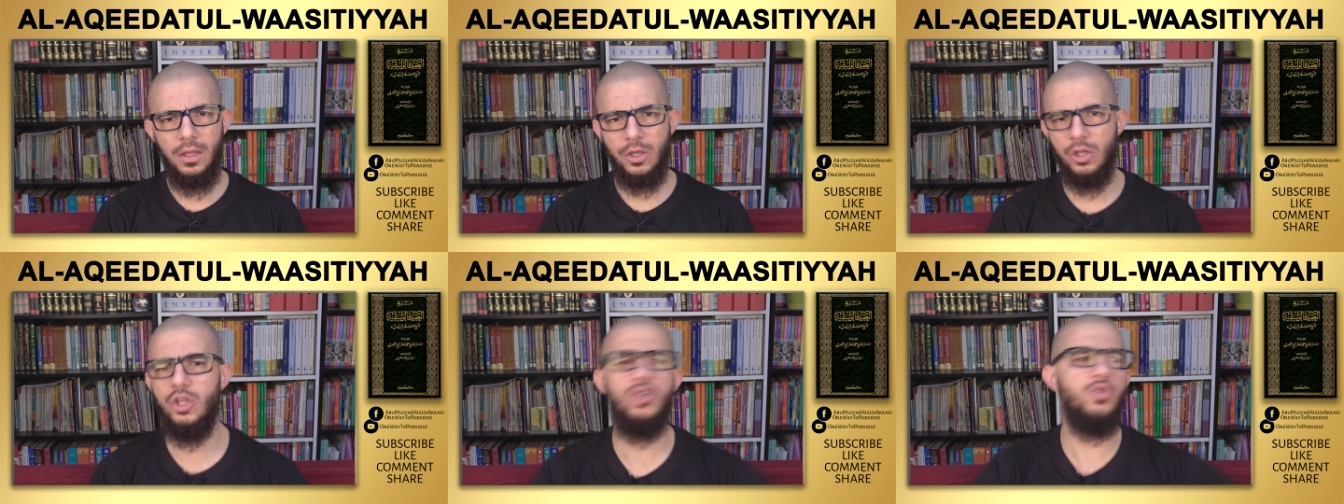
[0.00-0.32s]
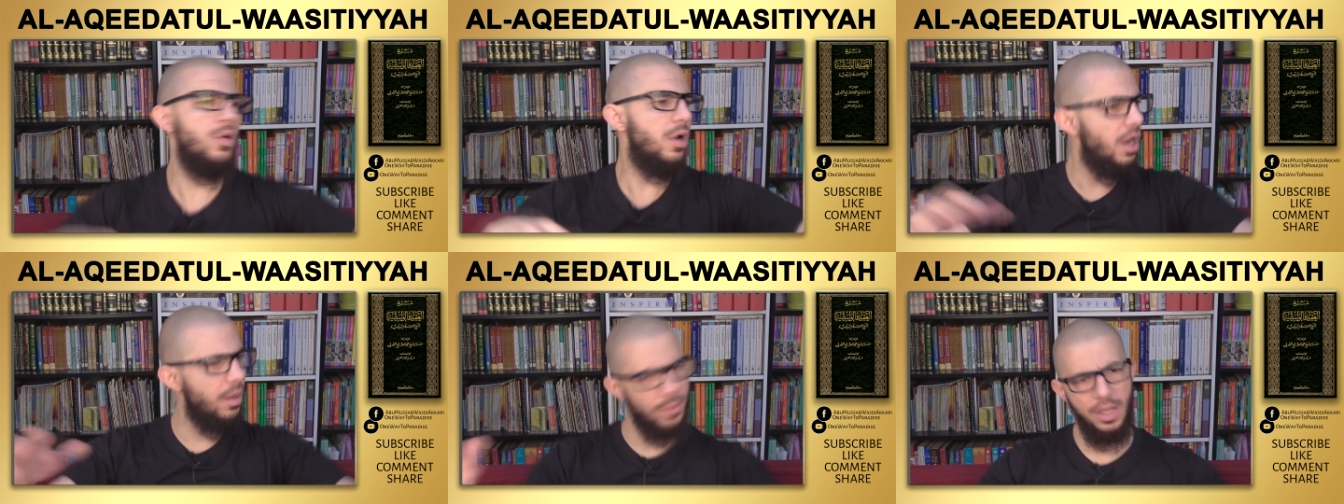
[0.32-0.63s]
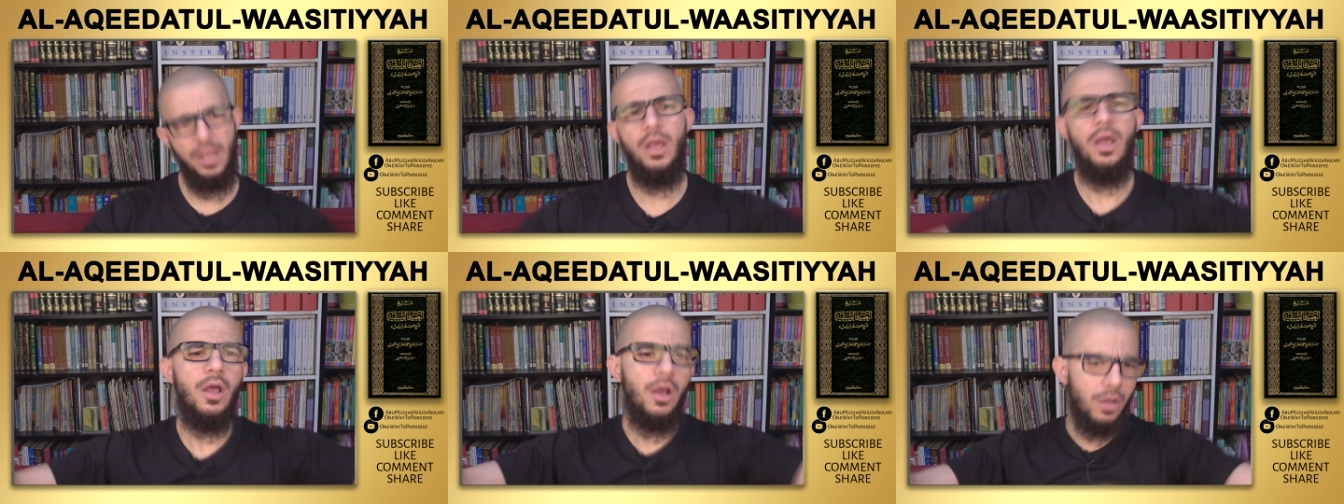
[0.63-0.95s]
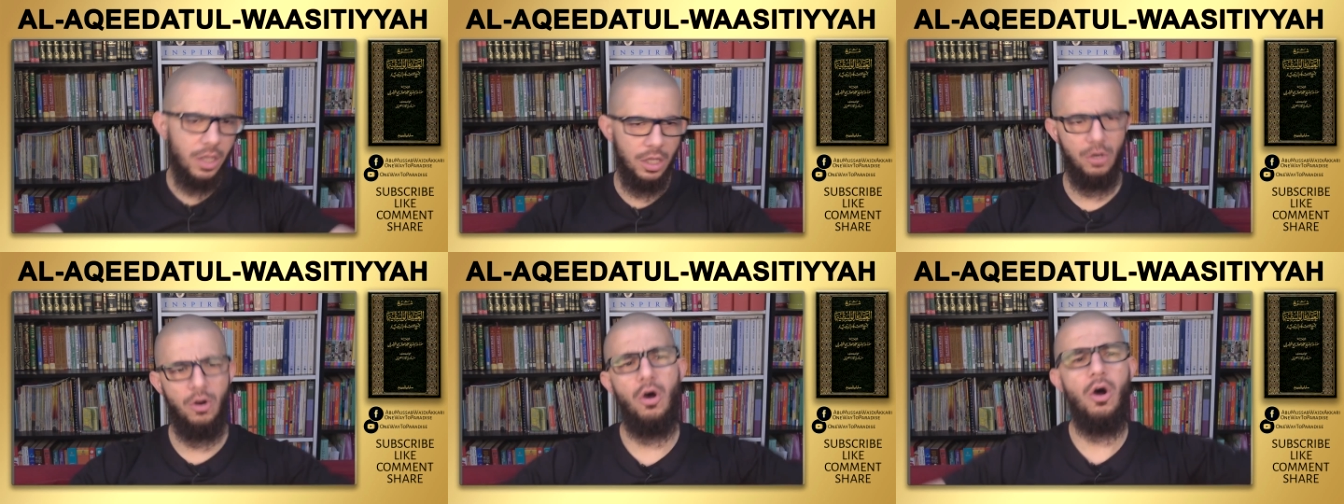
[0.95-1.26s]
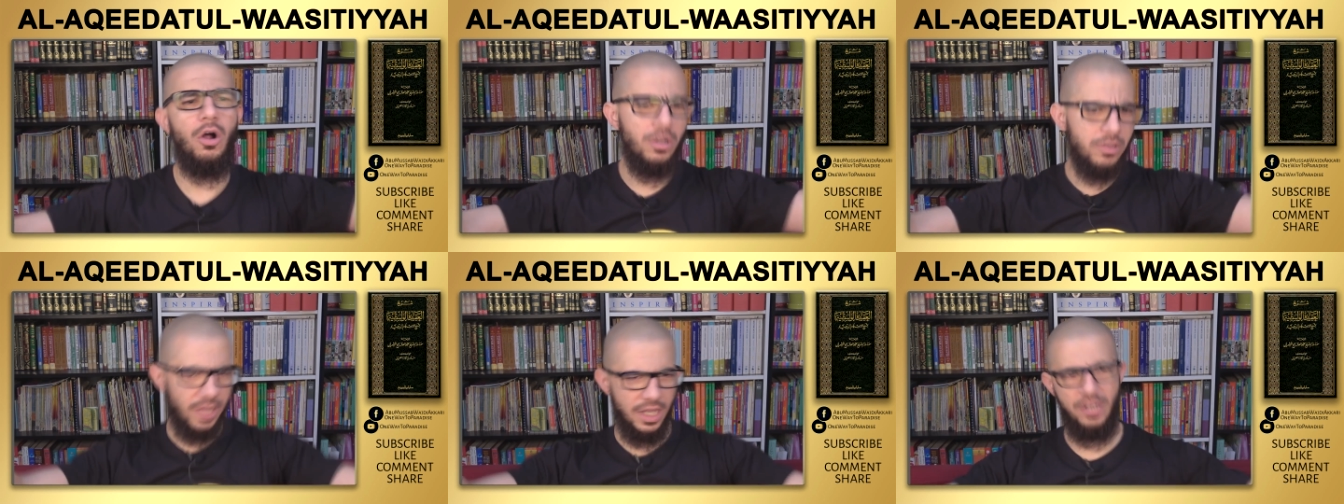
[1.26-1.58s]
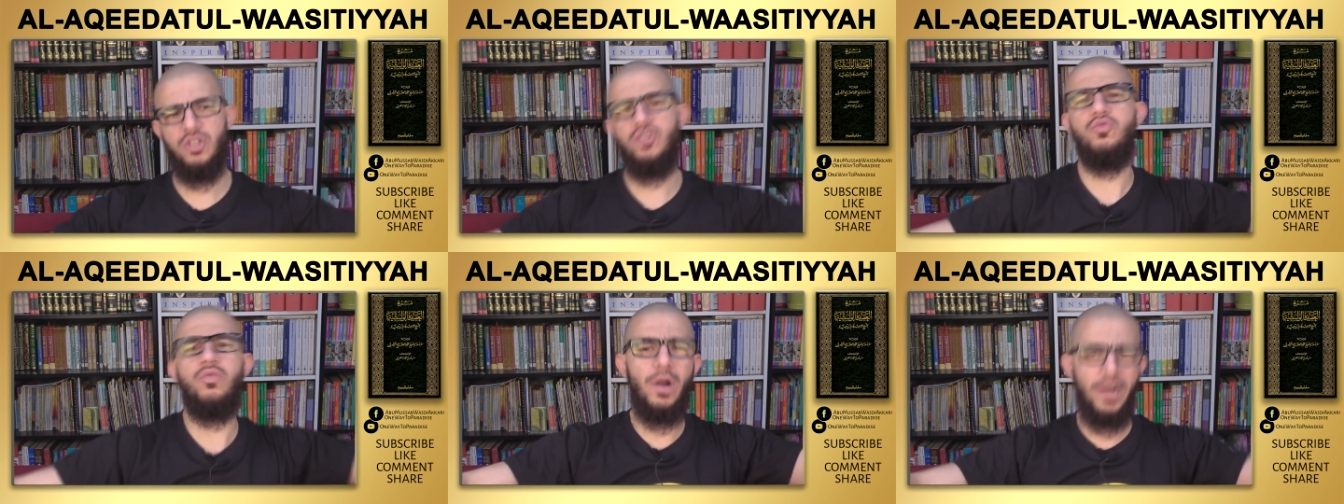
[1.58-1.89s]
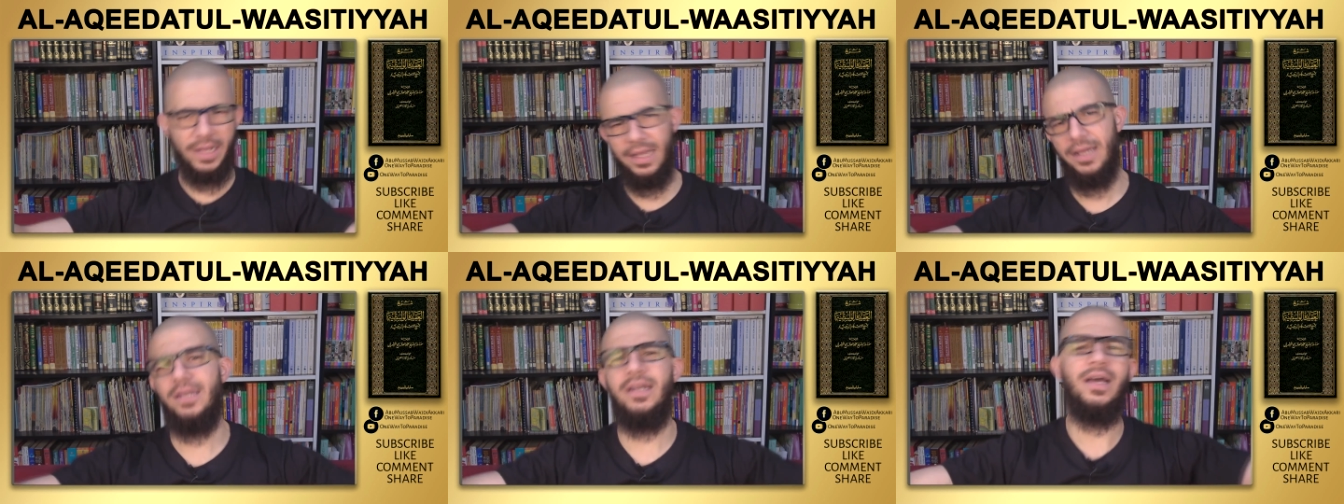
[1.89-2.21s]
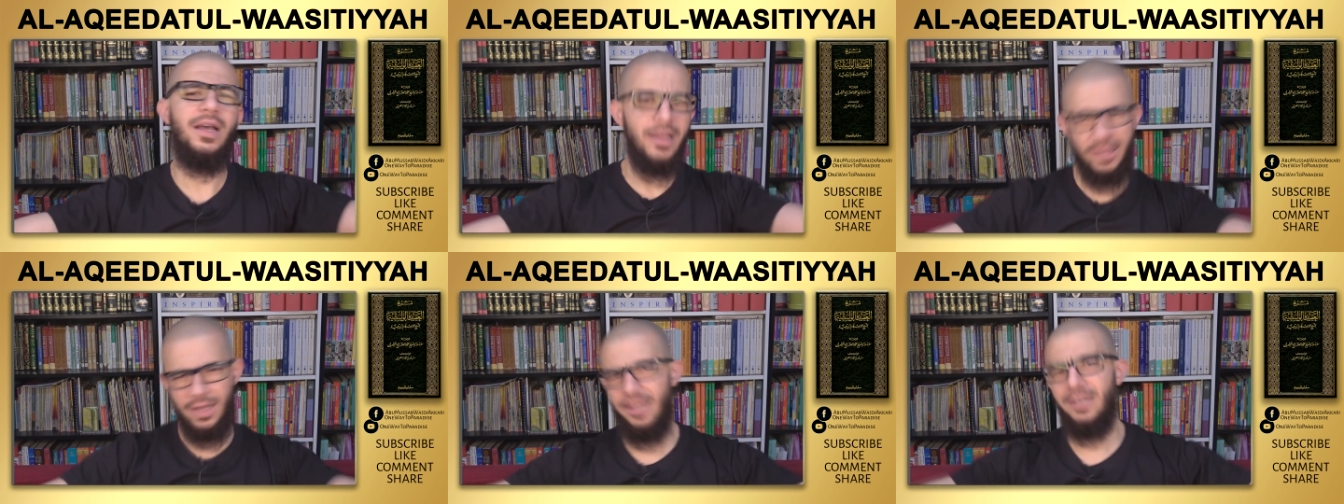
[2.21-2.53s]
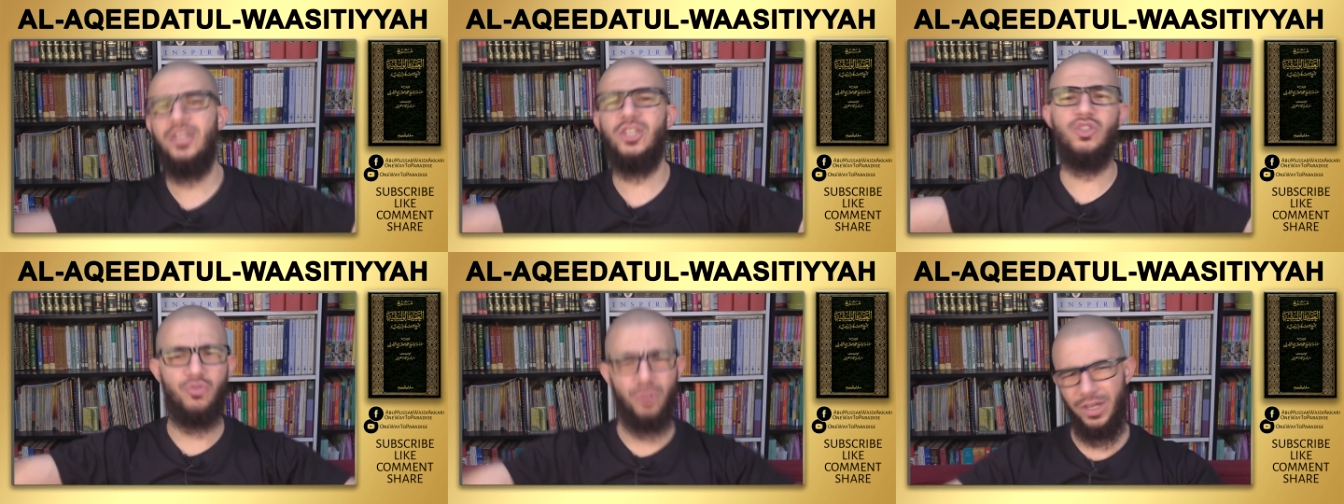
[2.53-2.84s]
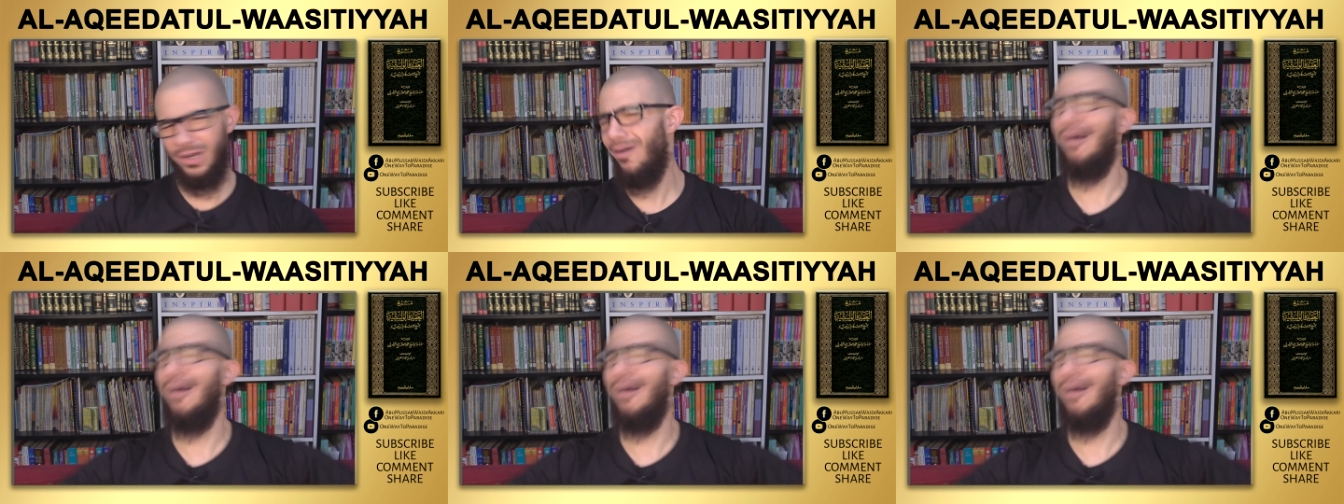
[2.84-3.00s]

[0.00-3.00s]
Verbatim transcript: You just want to be, you know, all day just running in the in the street.